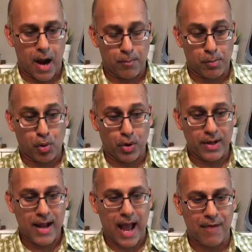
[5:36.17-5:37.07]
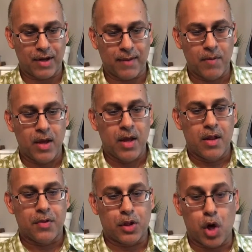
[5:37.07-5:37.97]
reported having
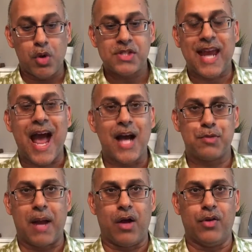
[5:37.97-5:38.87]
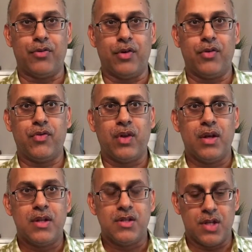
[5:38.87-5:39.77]
the lowest cash balances
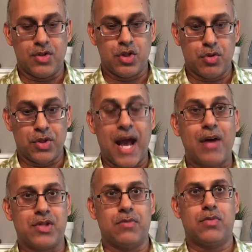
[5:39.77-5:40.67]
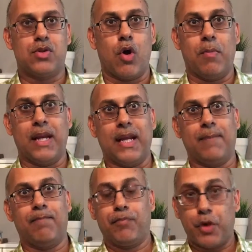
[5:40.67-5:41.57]
since 2000. So
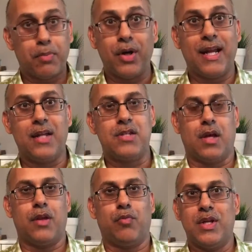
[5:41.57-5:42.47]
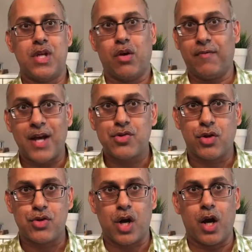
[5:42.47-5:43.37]
meaning they're pretty into, the retail
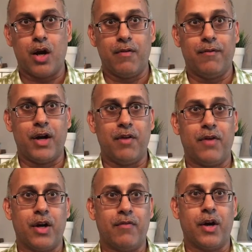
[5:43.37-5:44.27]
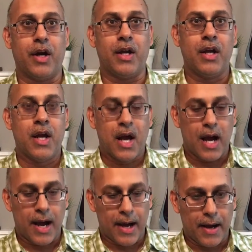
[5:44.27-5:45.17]
investors are very, very, very
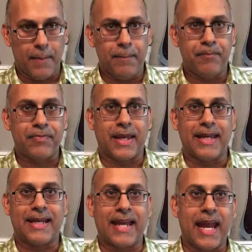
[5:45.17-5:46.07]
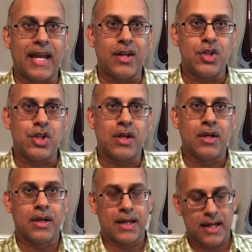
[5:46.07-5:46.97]
engaged
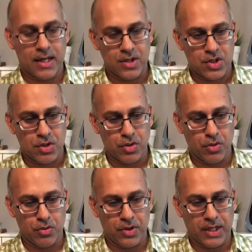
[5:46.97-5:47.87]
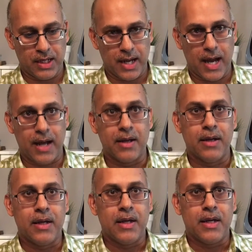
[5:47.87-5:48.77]
into the
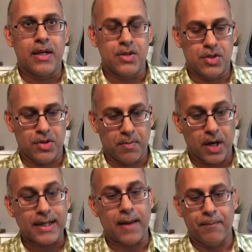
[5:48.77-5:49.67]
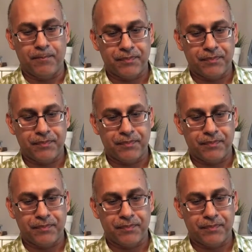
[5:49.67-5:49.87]
market.